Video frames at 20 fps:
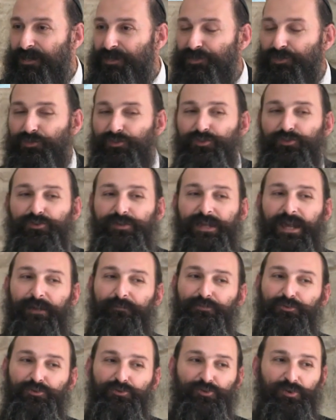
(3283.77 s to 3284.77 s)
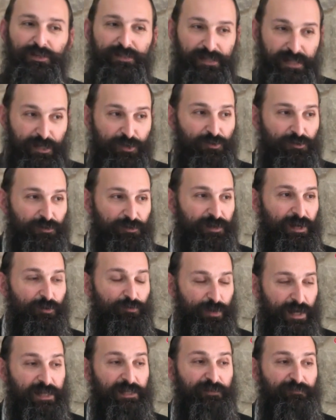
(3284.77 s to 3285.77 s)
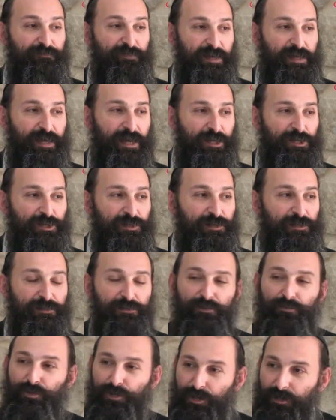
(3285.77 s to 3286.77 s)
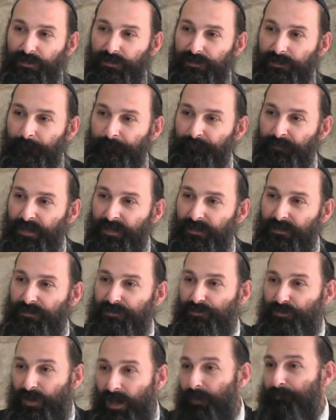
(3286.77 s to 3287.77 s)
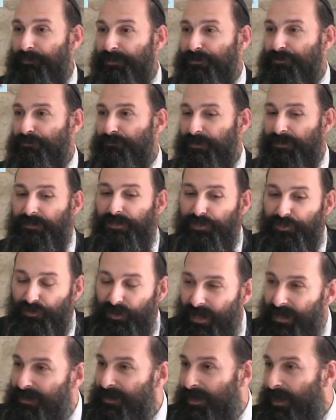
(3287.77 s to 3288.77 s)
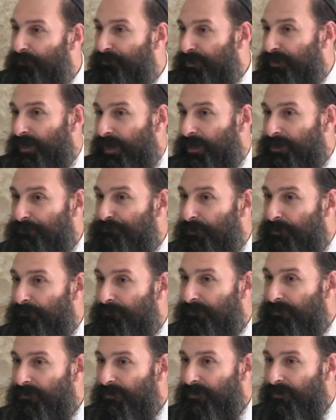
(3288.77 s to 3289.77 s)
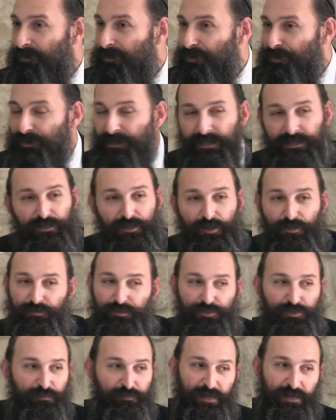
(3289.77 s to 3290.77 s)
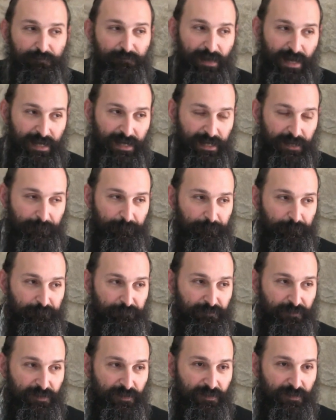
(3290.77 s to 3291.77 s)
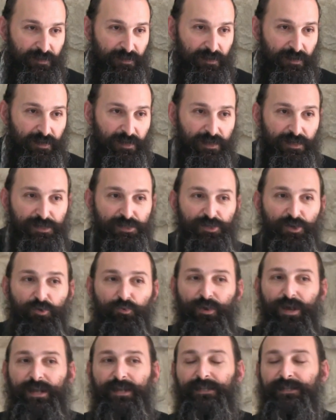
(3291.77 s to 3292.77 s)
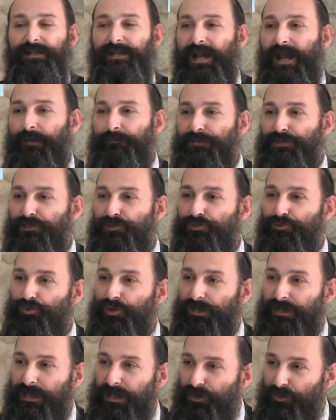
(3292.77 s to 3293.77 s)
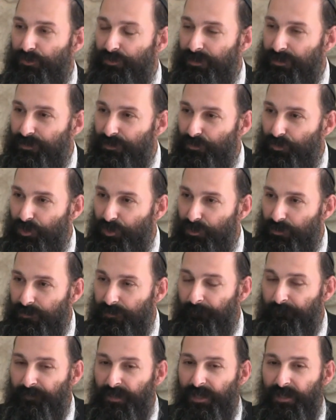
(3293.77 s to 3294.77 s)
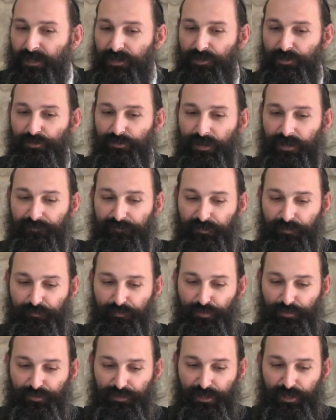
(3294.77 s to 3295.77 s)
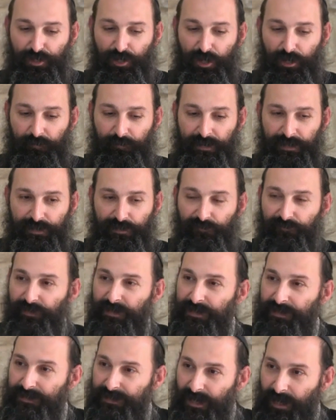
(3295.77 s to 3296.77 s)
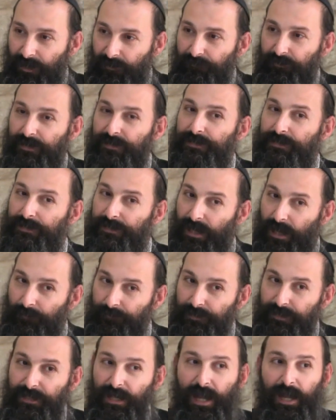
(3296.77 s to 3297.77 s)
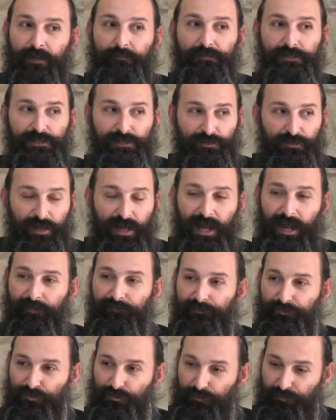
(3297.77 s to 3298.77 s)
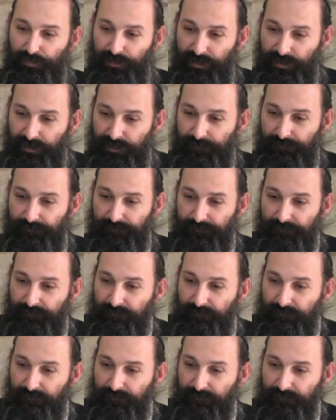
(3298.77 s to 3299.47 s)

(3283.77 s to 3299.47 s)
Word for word: So you came to do a tikkun, a rectification in the world, so it happens to be that you ended up in the expo. You didn't go there to make money. So when it comes to do a tikkun in the world, you have to put the garments of Esav, and sometimes you have to be